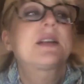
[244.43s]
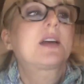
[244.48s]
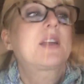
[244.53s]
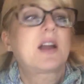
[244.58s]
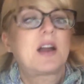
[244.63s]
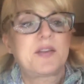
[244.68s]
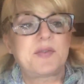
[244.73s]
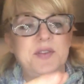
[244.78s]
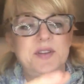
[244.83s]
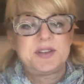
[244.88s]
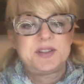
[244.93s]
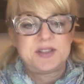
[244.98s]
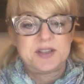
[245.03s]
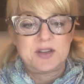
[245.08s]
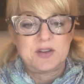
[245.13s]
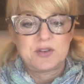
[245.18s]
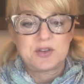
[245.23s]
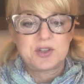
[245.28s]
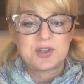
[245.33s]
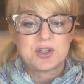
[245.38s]
I got these
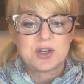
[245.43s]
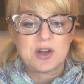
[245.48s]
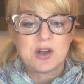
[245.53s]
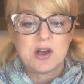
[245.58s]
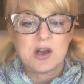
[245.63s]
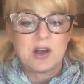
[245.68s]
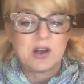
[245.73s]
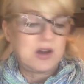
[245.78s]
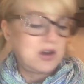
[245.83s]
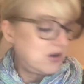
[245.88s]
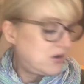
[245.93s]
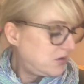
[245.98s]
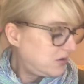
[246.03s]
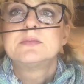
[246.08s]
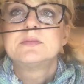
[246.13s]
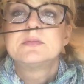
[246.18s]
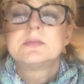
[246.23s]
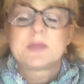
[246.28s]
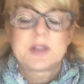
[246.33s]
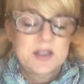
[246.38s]
here in Chicago.
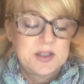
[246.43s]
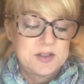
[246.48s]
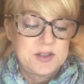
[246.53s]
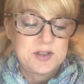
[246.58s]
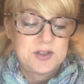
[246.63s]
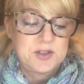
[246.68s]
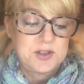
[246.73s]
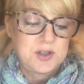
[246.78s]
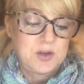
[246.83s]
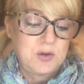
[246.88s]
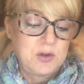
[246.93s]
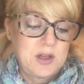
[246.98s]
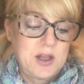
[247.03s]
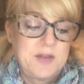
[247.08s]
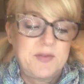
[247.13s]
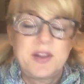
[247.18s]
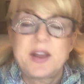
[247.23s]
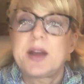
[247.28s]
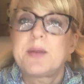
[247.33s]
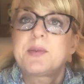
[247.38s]
This is so
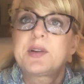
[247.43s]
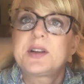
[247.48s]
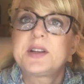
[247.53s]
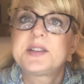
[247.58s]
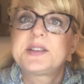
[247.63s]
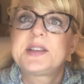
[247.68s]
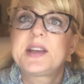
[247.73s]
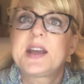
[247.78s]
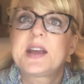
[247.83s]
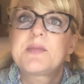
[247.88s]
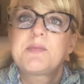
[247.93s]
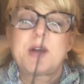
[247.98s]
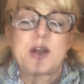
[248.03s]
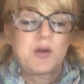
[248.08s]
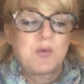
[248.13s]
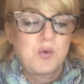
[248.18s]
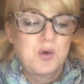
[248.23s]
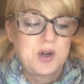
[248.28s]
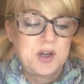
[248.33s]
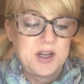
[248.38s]
lovely. I'm going to take my
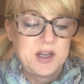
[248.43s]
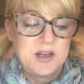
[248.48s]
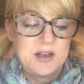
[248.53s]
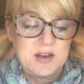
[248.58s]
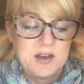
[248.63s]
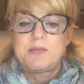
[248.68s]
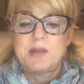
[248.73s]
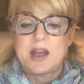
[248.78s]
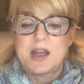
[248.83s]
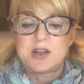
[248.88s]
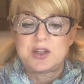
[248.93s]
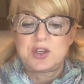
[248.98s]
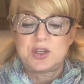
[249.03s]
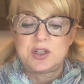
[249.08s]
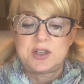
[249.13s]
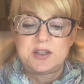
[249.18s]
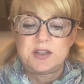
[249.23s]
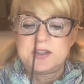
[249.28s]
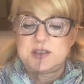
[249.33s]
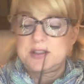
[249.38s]
wooden
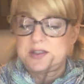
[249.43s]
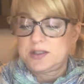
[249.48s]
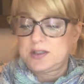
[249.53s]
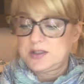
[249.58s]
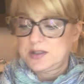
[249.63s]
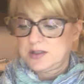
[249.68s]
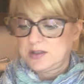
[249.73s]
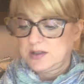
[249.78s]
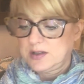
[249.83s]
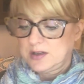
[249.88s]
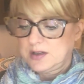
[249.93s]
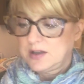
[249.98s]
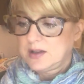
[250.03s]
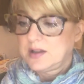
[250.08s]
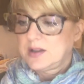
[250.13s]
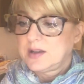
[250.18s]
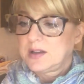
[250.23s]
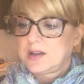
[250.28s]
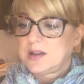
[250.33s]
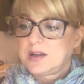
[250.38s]
matches.
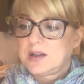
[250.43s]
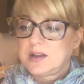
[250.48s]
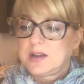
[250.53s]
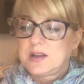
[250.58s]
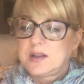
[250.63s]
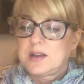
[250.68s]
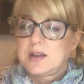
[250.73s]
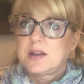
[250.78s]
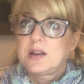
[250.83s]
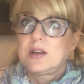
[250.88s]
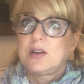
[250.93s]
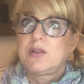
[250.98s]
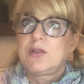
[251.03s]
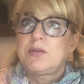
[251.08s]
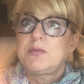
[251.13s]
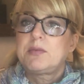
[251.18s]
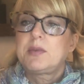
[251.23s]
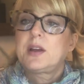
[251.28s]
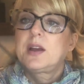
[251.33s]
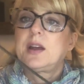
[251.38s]
Oh,
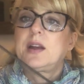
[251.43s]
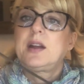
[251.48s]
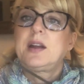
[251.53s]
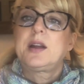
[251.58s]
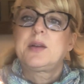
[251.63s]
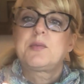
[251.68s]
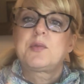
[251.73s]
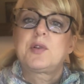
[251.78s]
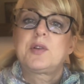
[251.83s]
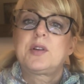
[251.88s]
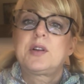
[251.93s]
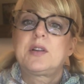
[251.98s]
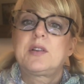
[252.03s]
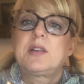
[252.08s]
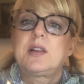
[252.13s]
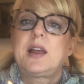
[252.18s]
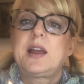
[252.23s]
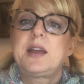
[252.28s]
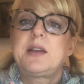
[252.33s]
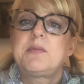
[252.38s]
and I'm going to
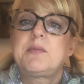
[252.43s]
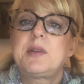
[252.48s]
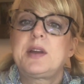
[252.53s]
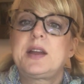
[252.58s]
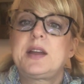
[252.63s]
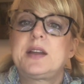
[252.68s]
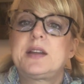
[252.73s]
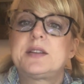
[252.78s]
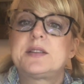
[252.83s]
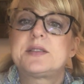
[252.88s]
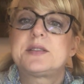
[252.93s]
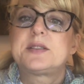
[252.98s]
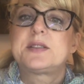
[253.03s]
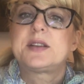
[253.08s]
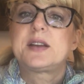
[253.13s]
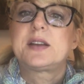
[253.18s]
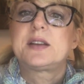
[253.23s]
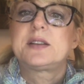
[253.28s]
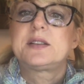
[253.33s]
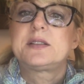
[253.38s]
light my
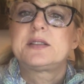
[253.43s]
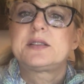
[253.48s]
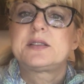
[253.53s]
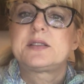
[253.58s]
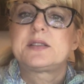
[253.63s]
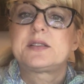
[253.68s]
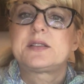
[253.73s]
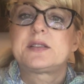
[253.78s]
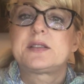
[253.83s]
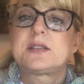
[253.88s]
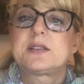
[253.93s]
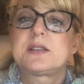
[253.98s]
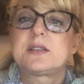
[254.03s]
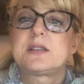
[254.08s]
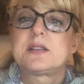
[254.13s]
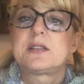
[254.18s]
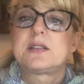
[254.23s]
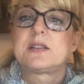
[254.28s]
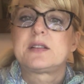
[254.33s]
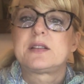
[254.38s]
incense.
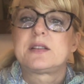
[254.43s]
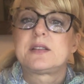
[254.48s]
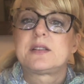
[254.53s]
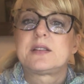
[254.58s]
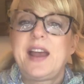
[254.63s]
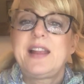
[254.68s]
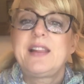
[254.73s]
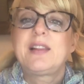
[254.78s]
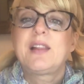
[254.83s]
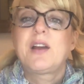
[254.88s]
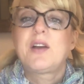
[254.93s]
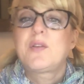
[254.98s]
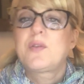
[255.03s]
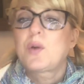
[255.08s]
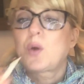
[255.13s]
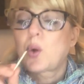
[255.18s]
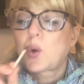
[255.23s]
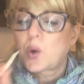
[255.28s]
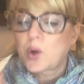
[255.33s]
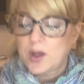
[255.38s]
I love
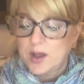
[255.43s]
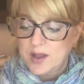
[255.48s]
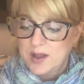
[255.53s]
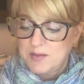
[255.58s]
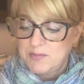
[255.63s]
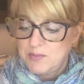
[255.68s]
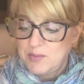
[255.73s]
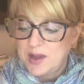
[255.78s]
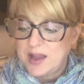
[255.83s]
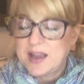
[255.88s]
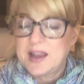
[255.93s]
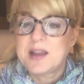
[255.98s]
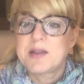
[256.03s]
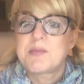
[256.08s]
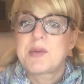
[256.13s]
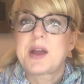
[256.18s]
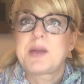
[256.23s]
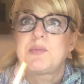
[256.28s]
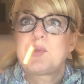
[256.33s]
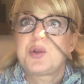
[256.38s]
making
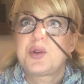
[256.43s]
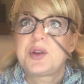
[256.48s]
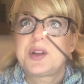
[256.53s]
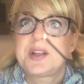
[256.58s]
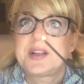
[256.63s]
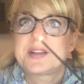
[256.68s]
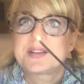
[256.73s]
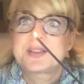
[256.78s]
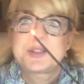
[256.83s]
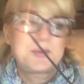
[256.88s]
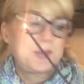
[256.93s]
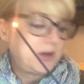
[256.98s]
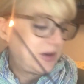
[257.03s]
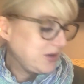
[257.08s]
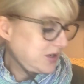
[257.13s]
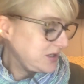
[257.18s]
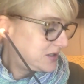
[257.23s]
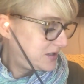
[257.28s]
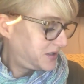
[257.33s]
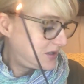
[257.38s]
my beauty
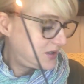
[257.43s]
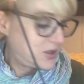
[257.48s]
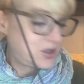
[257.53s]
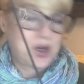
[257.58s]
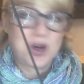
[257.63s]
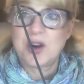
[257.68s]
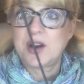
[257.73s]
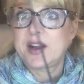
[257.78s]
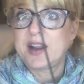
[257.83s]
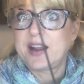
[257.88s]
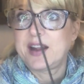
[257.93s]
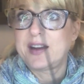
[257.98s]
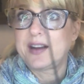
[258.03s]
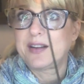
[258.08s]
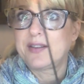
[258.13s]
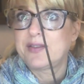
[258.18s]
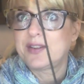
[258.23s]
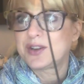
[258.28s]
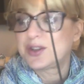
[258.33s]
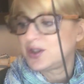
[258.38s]
experiences
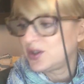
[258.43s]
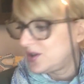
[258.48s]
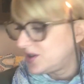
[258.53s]
creative, as you